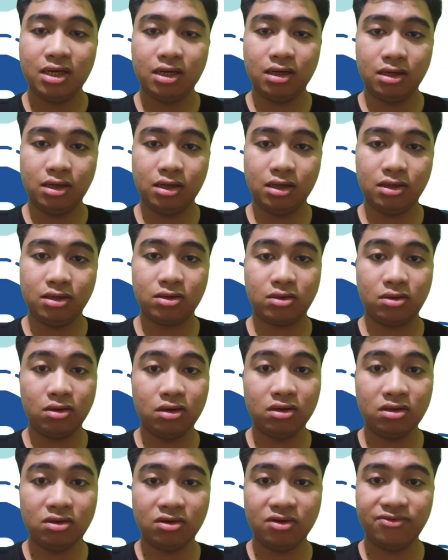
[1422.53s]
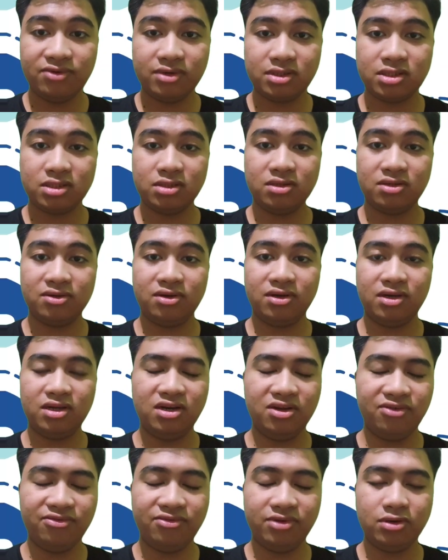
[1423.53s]
And CALL offers
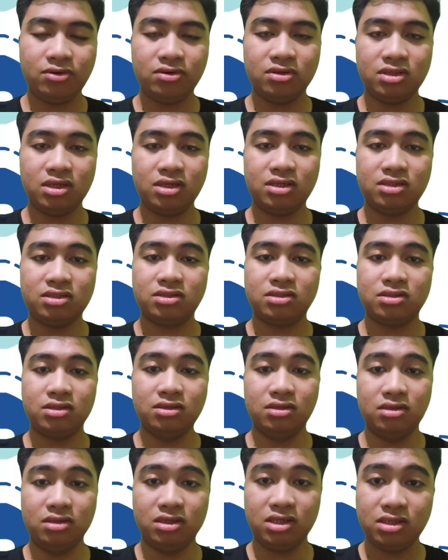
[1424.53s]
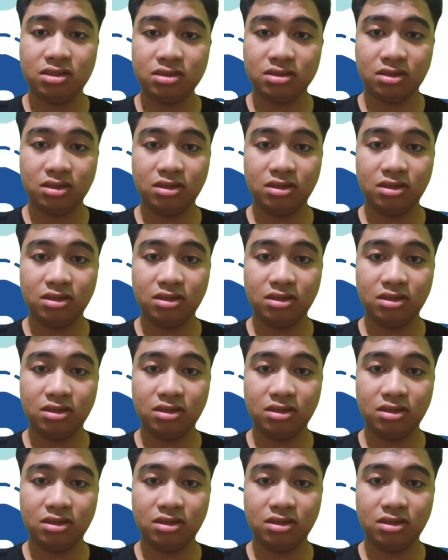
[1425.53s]
individualized learning,